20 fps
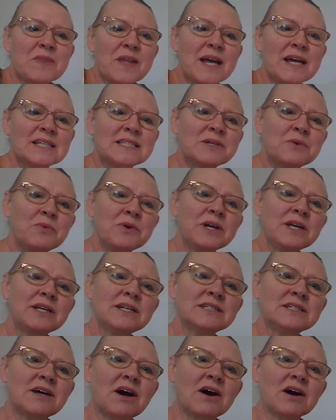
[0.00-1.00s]
And so we're
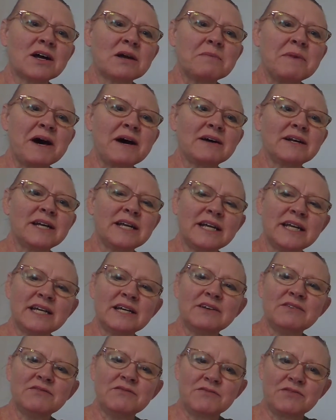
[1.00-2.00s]
going to talk about
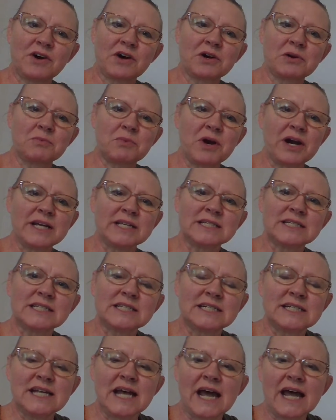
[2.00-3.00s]

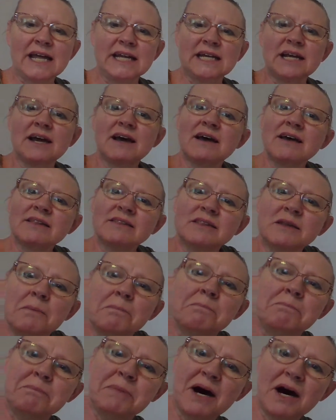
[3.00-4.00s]
invertebrates today, the
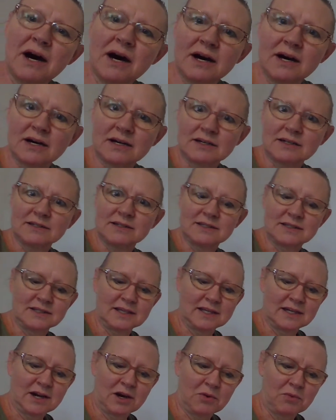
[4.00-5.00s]
bugs
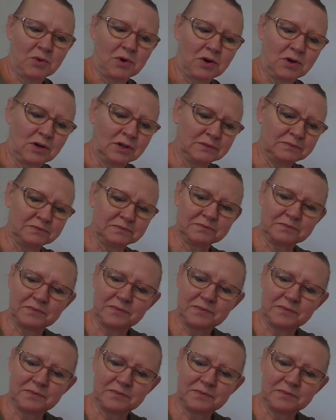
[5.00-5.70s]
in our world.